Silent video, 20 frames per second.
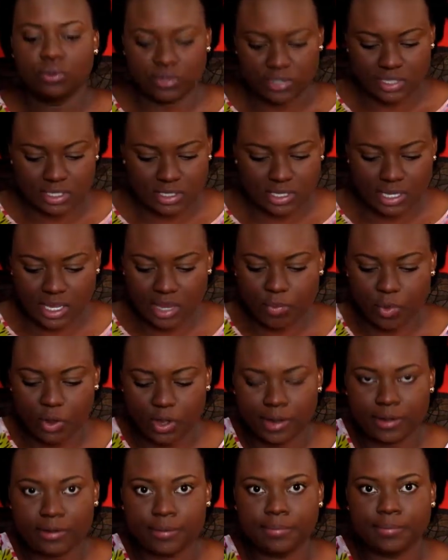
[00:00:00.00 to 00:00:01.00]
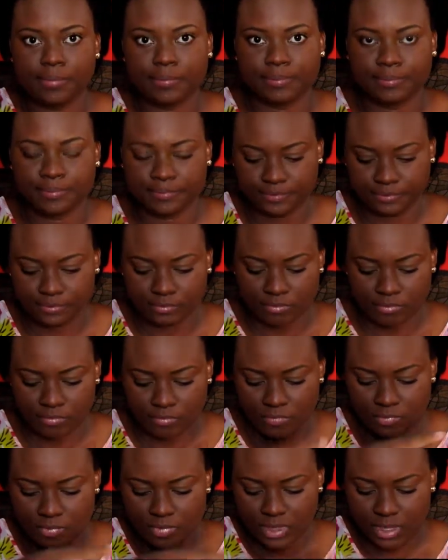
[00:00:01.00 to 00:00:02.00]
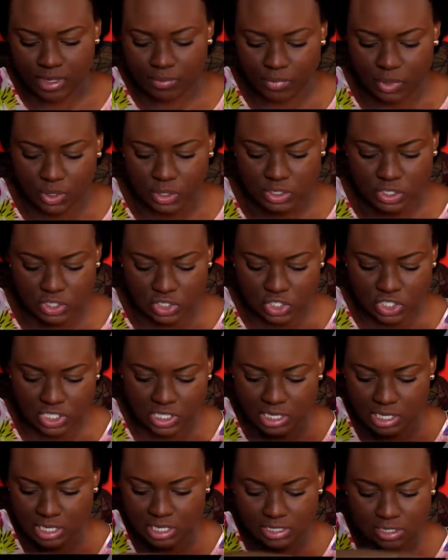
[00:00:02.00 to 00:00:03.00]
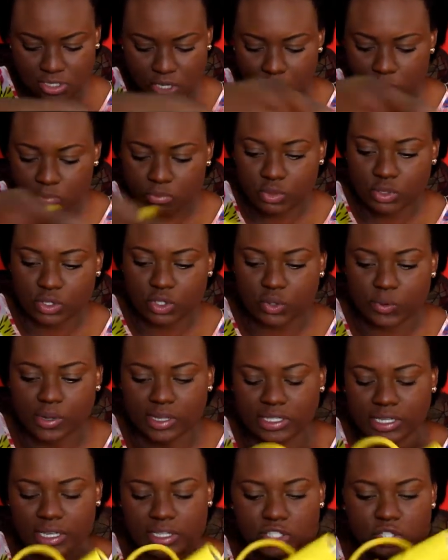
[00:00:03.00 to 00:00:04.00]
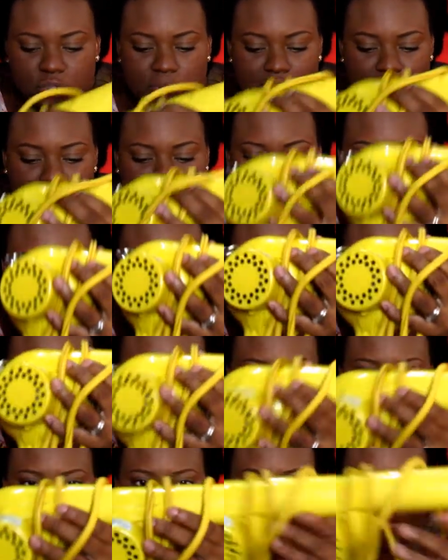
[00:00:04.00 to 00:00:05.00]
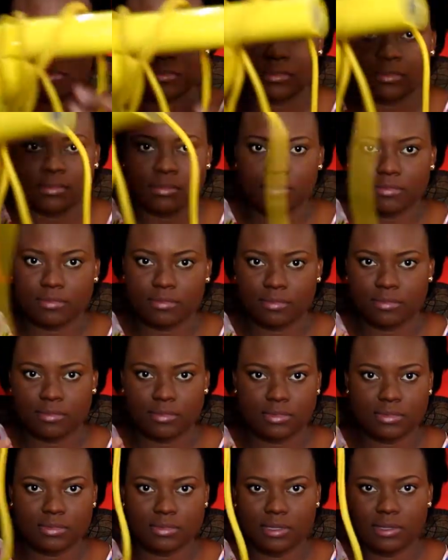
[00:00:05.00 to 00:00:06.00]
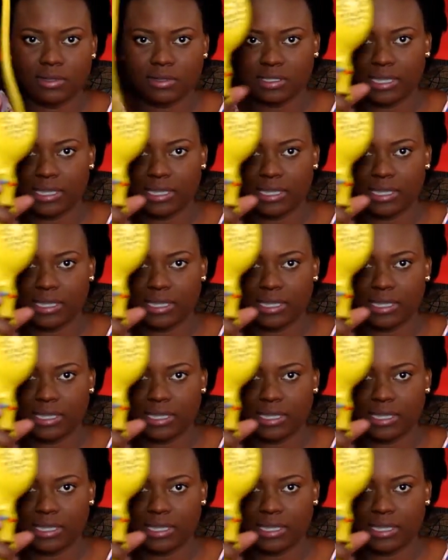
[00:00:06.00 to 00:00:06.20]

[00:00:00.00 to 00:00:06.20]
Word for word: the same one but she it comes with two attachments looks